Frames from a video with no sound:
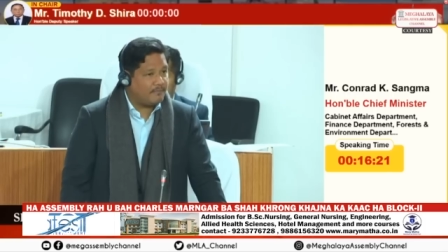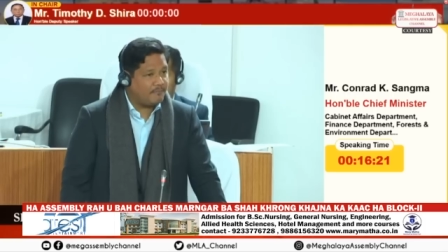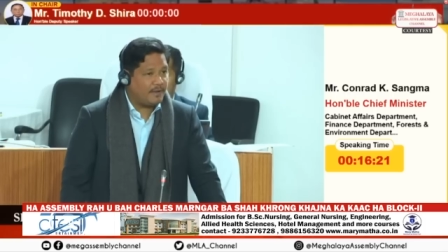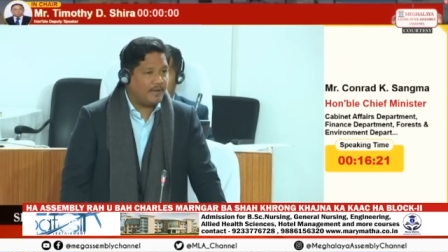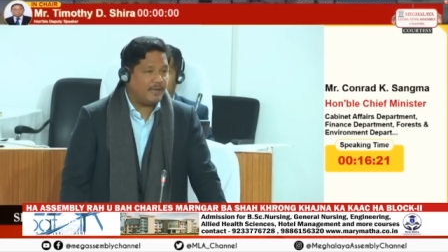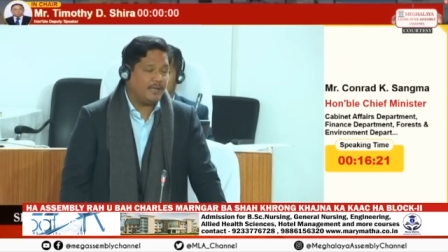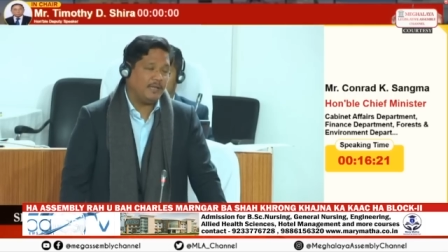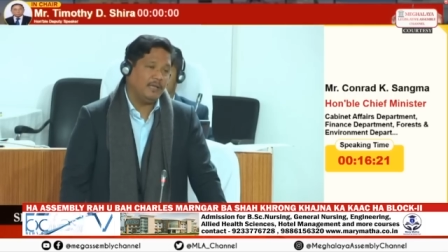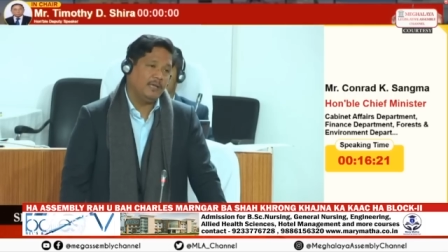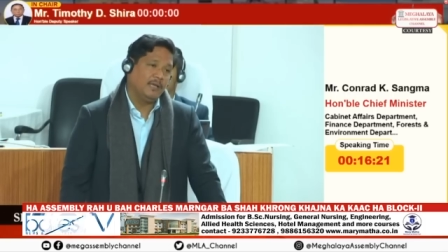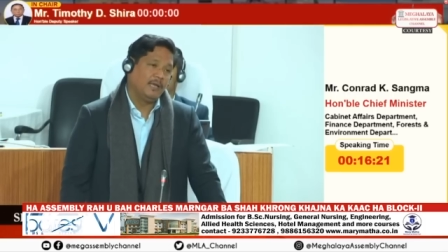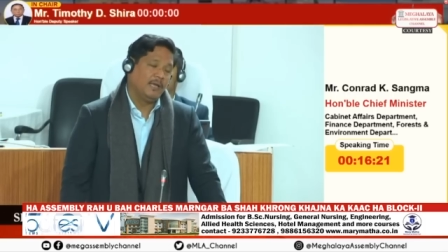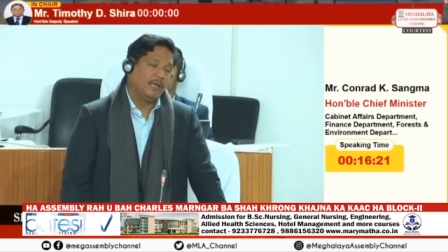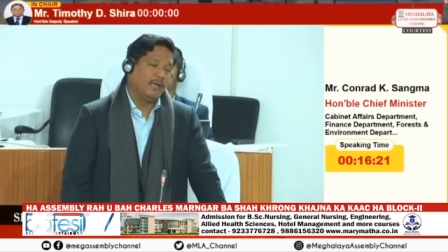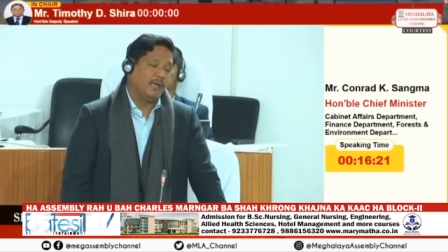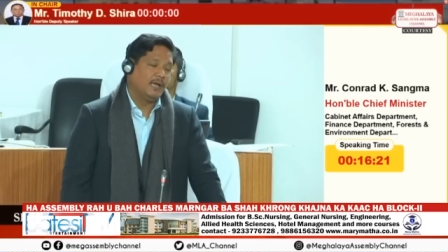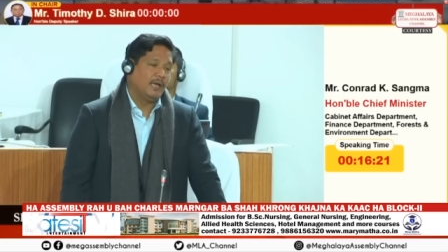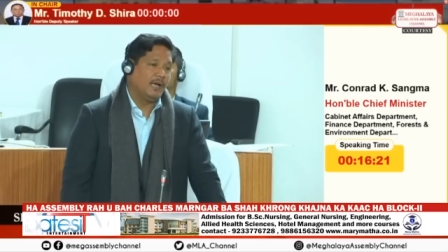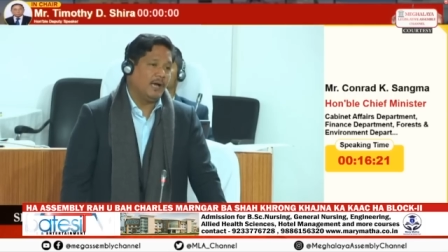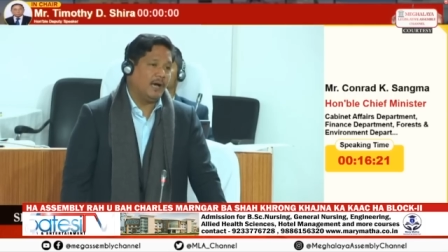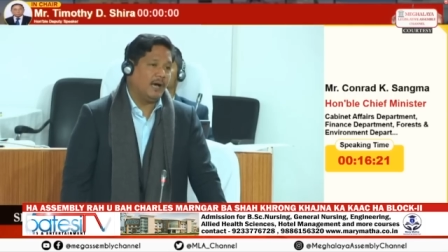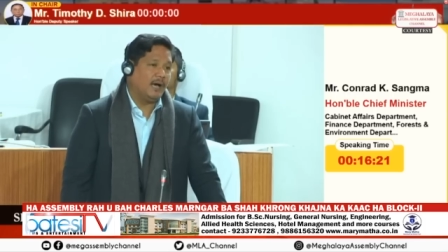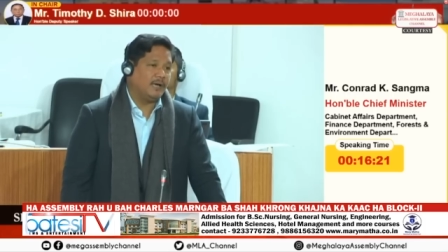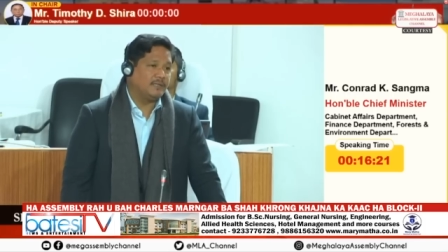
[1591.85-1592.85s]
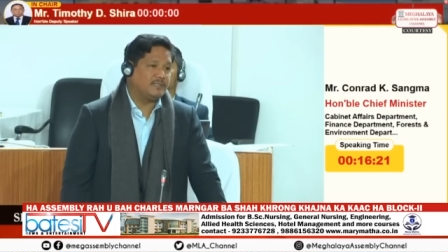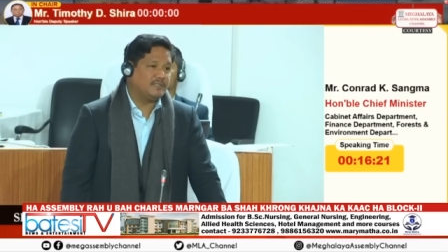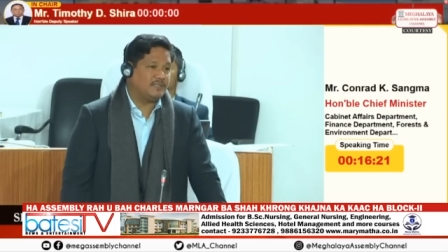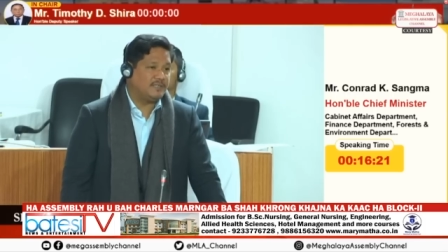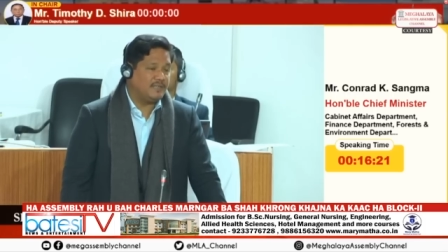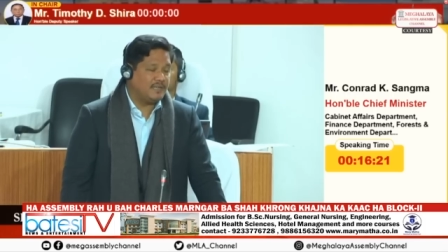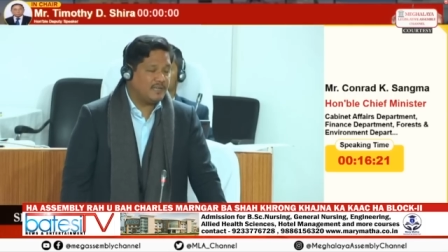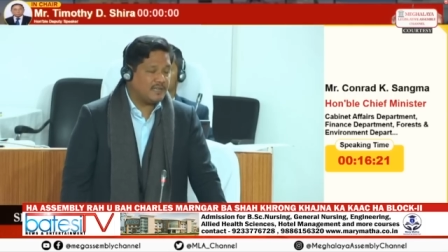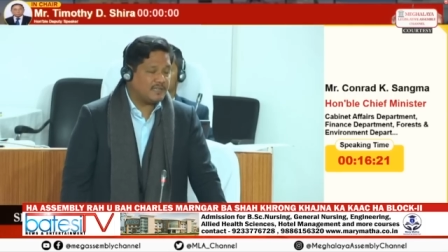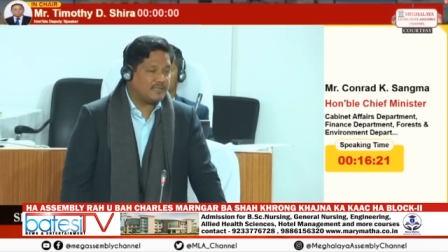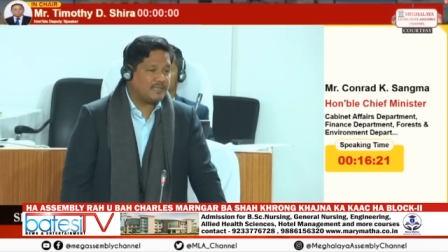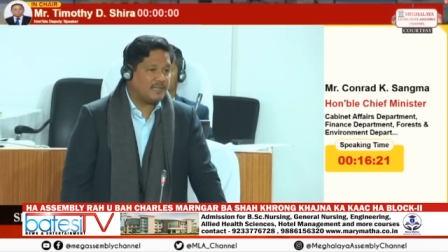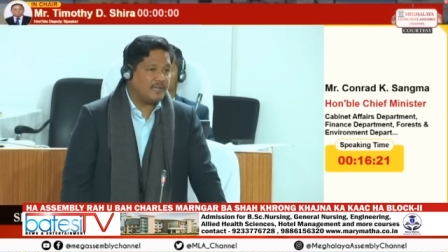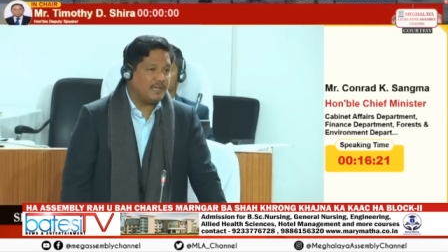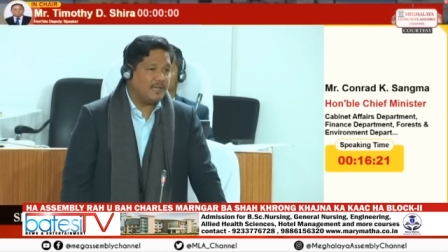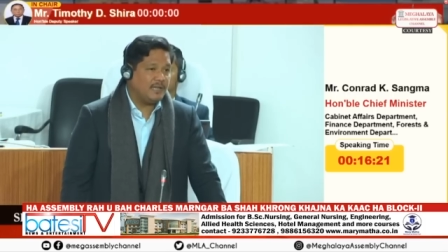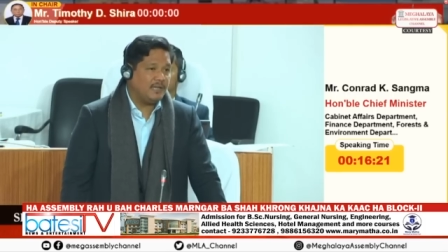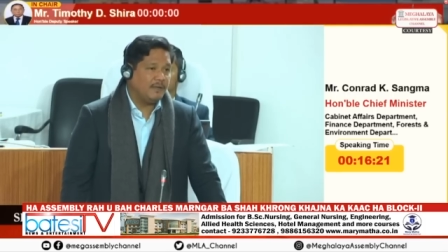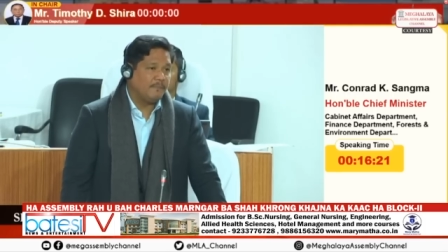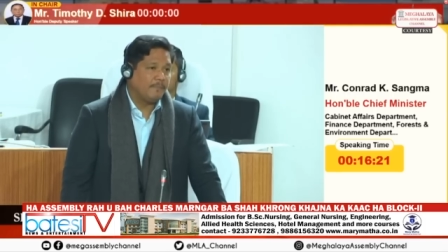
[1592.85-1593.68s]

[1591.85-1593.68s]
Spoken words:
very seriously.